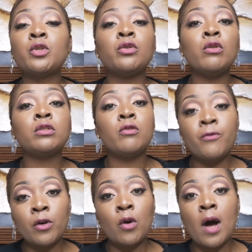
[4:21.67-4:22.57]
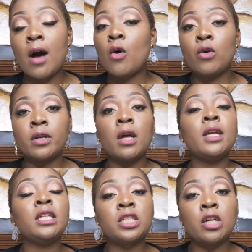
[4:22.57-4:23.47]
to those who follow her on
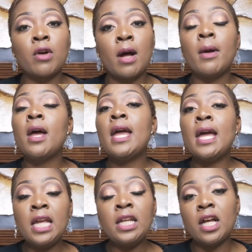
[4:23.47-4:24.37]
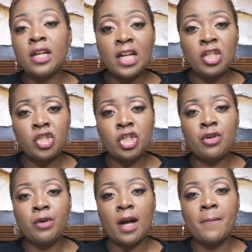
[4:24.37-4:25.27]
Instagram in
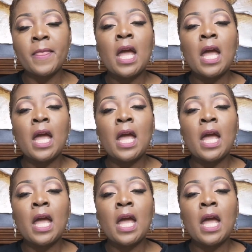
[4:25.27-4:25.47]
Nigeria.